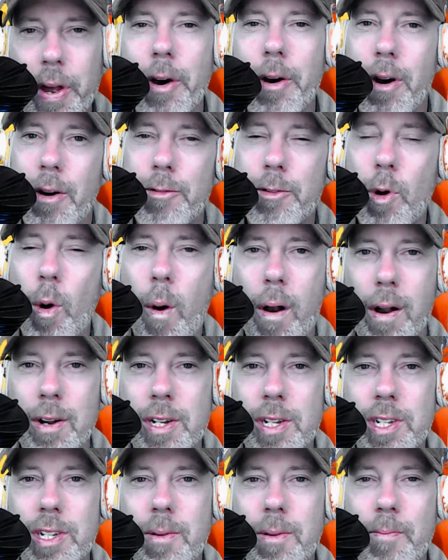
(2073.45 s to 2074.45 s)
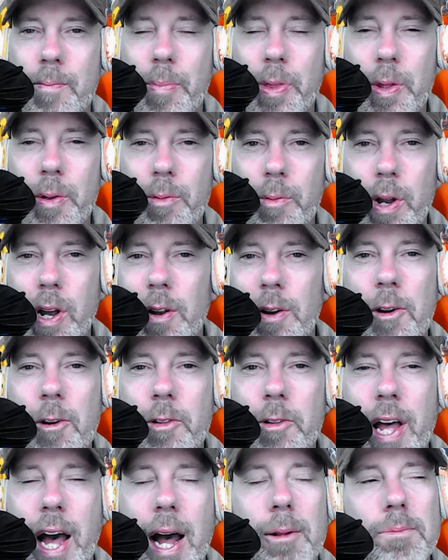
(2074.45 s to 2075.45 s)
Of course, we all
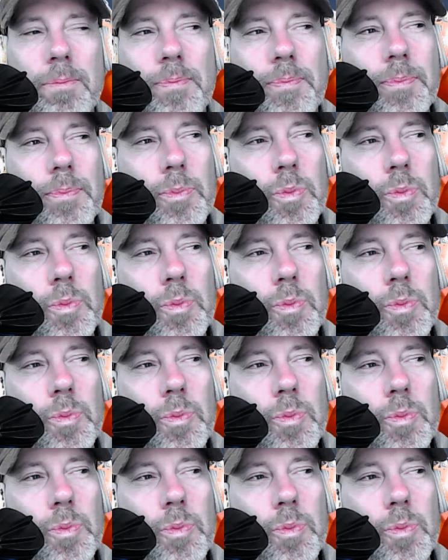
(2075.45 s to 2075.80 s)
know that.